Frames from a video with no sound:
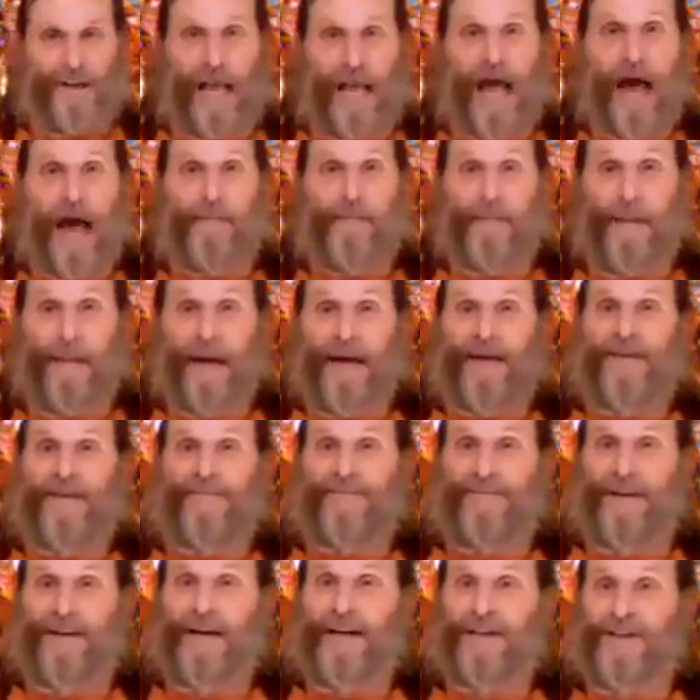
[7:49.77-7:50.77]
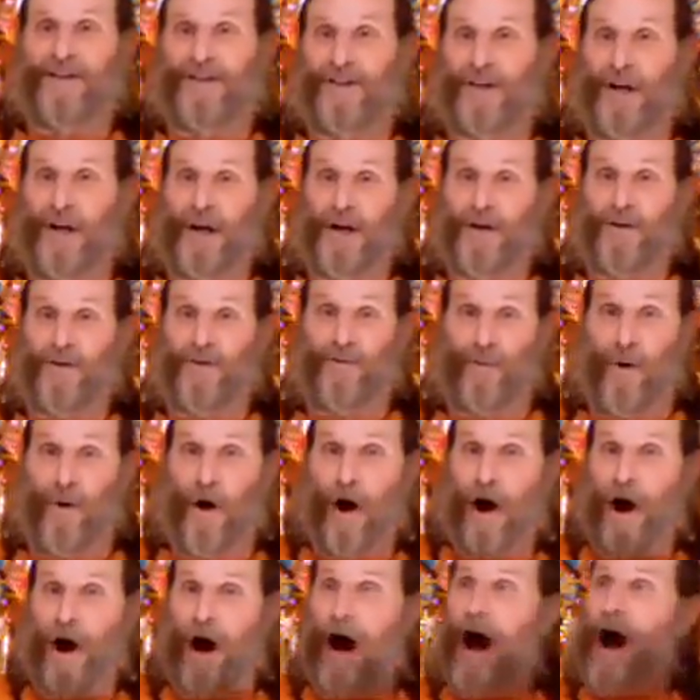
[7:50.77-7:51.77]
that manifest and
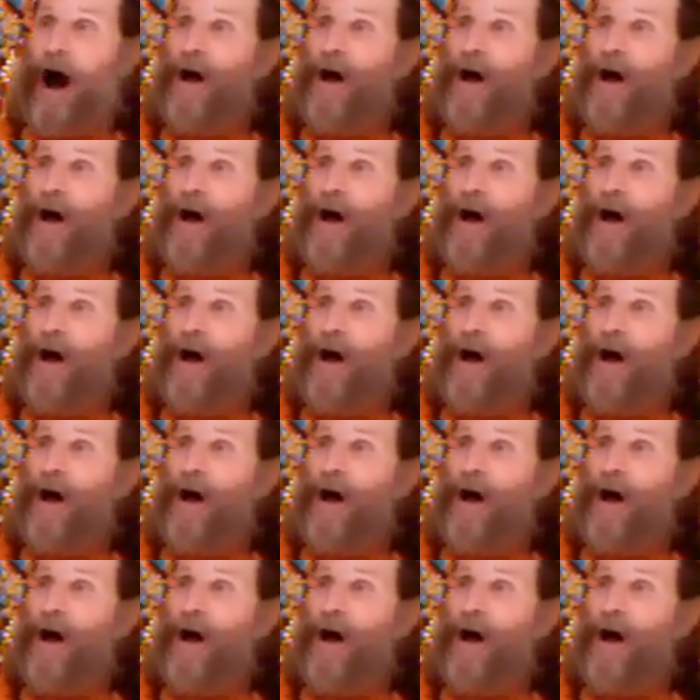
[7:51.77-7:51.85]
draw